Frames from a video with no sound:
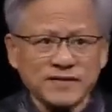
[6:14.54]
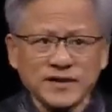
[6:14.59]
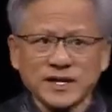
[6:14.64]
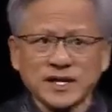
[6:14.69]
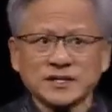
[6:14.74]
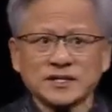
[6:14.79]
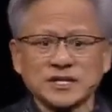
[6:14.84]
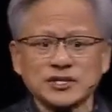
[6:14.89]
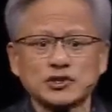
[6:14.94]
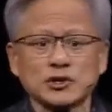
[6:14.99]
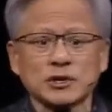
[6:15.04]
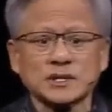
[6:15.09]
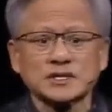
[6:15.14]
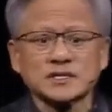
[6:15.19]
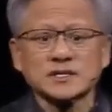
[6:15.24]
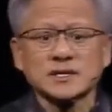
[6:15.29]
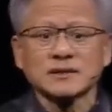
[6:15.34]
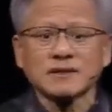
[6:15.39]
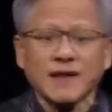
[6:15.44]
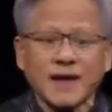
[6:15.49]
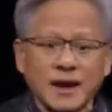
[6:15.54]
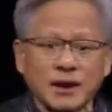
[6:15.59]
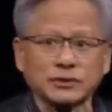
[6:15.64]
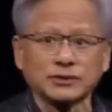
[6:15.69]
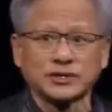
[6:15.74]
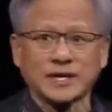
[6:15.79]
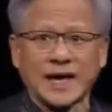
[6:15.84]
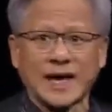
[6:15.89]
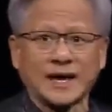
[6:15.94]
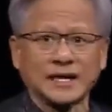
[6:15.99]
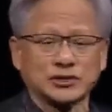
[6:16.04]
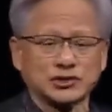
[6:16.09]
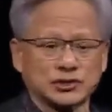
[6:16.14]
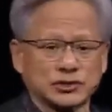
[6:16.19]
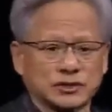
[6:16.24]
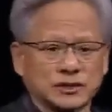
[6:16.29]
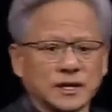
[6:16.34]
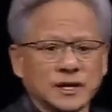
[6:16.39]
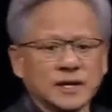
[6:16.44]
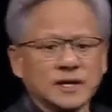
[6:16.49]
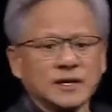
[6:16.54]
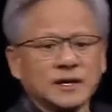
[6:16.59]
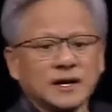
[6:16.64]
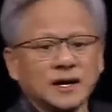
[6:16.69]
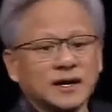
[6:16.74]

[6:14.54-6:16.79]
NVIDIA DGX Cloud to Azure.